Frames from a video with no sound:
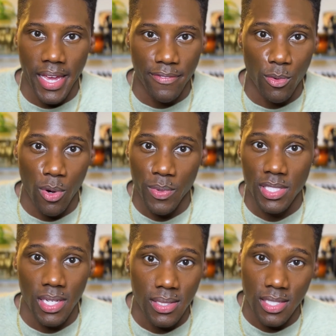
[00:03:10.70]
after what we
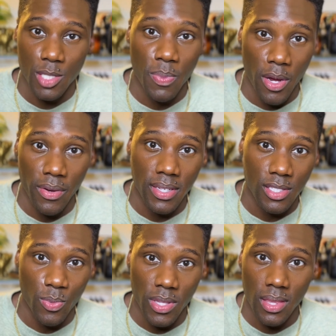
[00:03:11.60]
just
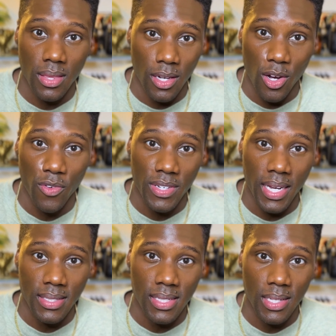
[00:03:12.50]
experienced with the
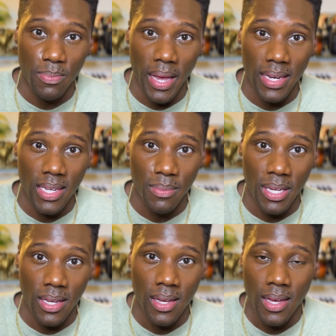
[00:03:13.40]
COVID-19
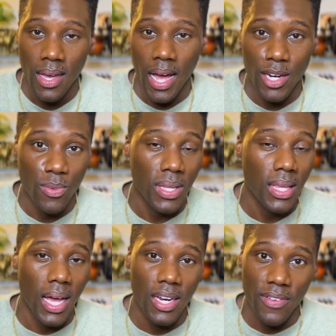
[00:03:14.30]
pandemic, I knew a
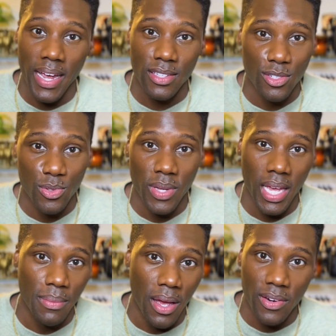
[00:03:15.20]
lot of actors who
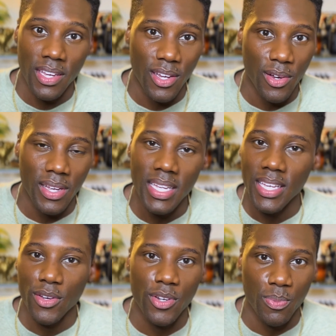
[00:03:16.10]
came out here
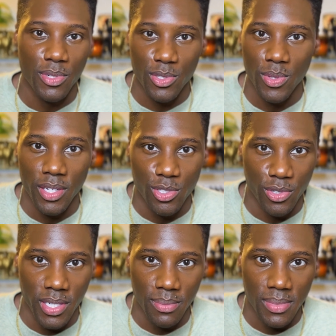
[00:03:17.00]
eager to pursue their
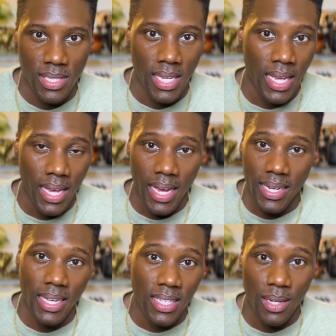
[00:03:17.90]
dreams and
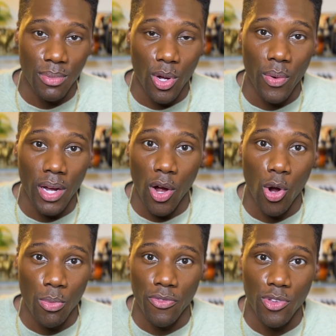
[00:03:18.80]
ended up going
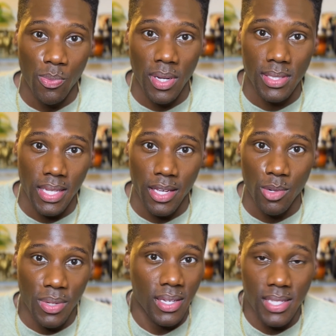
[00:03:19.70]
home a few months later
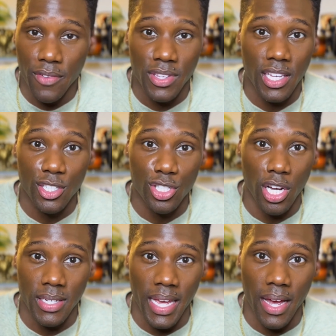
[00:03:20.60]
because everything
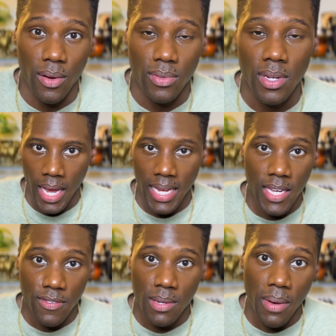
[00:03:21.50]
shut down. And
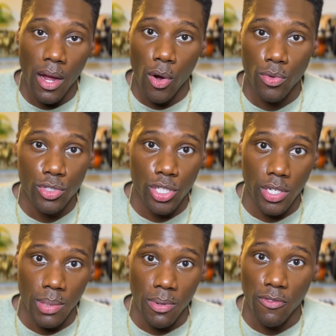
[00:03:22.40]
even in my own
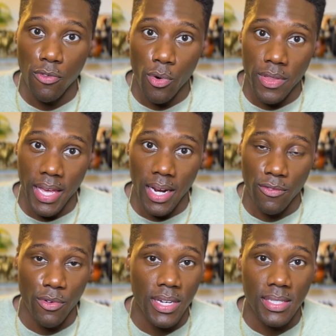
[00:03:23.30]
journey before that,
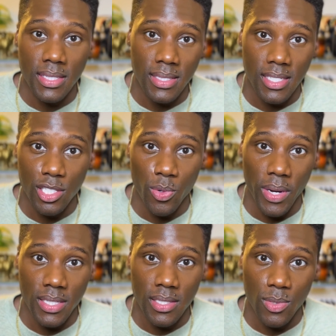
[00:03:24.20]
I've run into
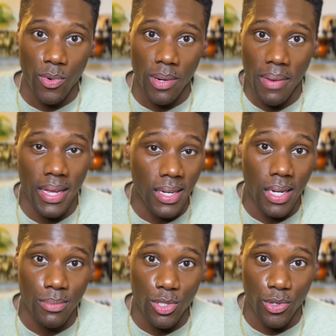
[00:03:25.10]
situations where my
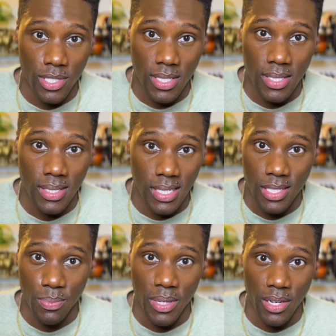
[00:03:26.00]
income sources
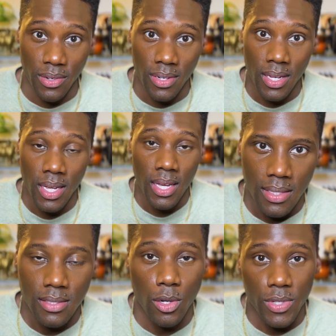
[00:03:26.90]
disappeared.
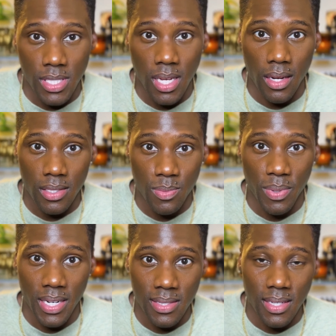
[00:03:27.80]
So it sucks,
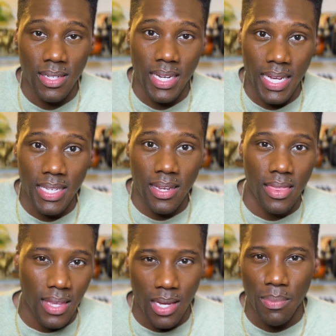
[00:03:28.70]
but it's a good idea to
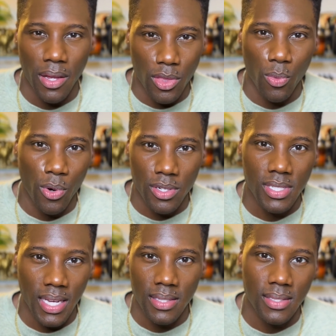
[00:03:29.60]
think about the worst
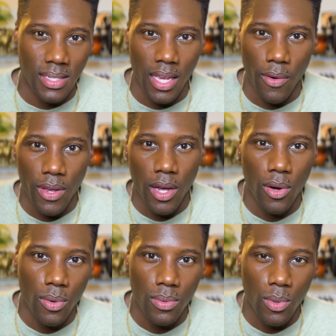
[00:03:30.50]
case
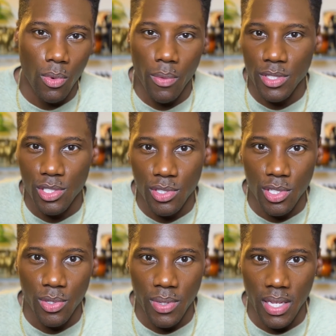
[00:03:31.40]
scenario. What would you
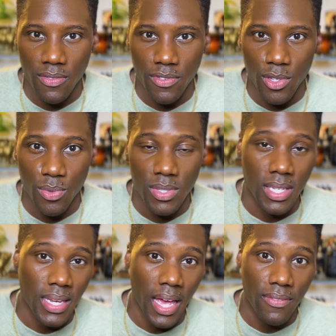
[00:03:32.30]
do if you
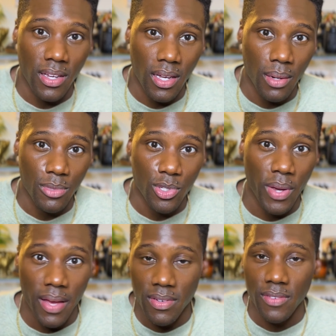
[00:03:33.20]
didn't have income? Do you
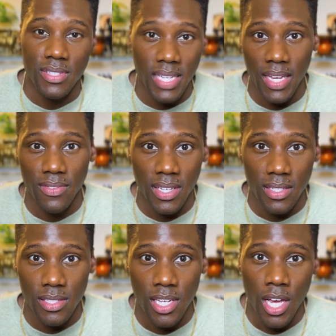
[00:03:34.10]
have enough
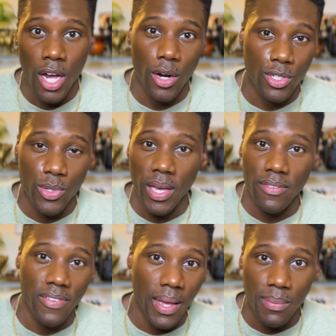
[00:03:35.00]
savings, or do you have
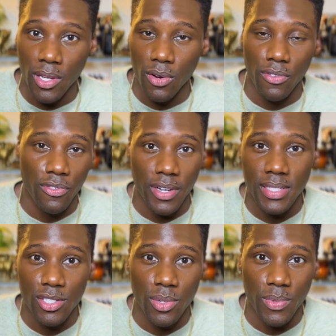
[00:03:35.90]
family or
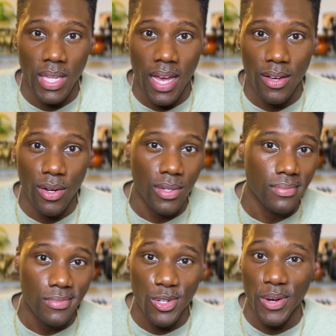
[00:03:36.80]
friends you can rely on?
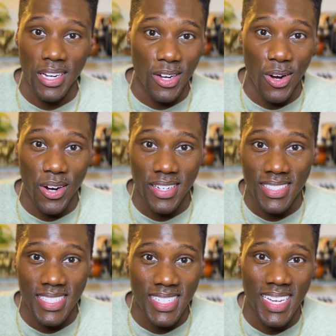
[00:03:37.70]
Credit
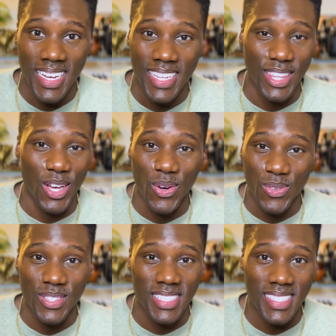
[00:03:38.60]
cards,
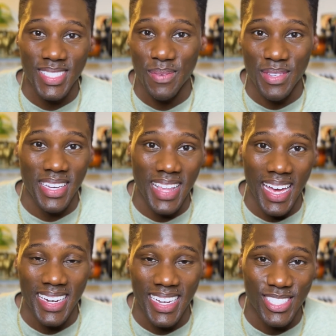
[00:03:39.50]
loans, something of
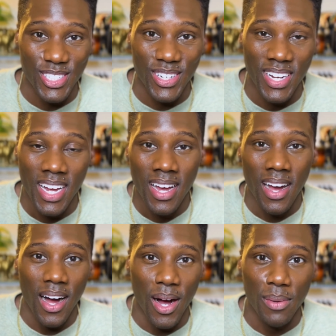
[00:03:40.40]
that nature.
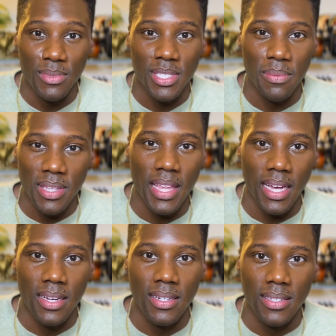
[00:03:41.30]
Something
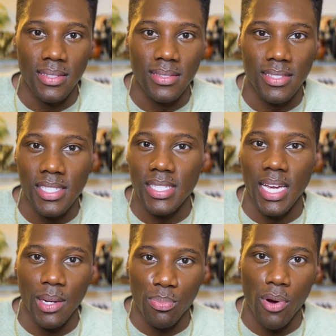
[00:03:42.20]
that could just
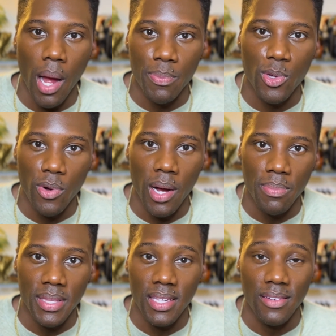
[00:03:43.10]
kind of prop you up
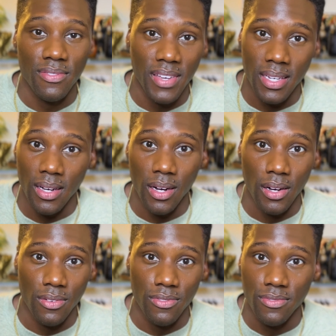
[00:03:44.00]
in the event
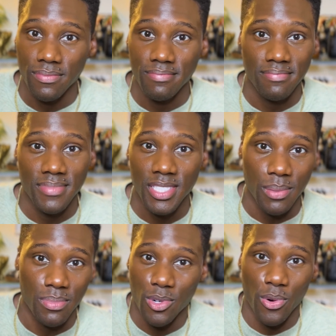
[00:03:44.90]
of
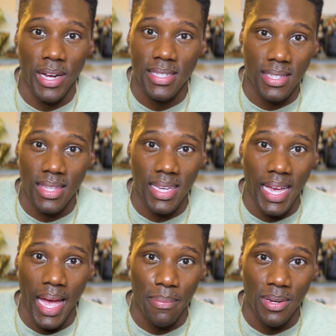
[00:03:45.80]
some crazy thing
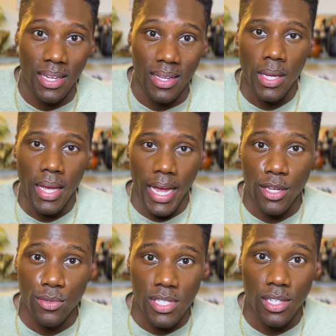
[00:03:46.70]
happening and
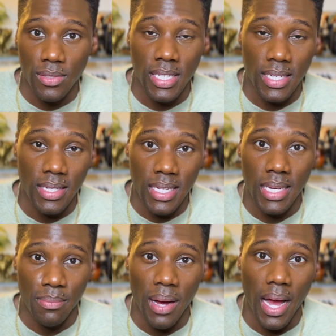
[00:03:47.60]
you still needing to
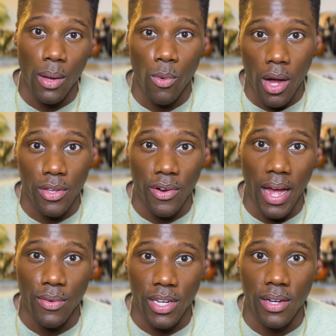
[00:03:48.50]
get by while you're
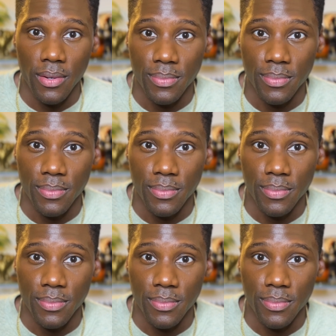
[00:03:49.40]
out here.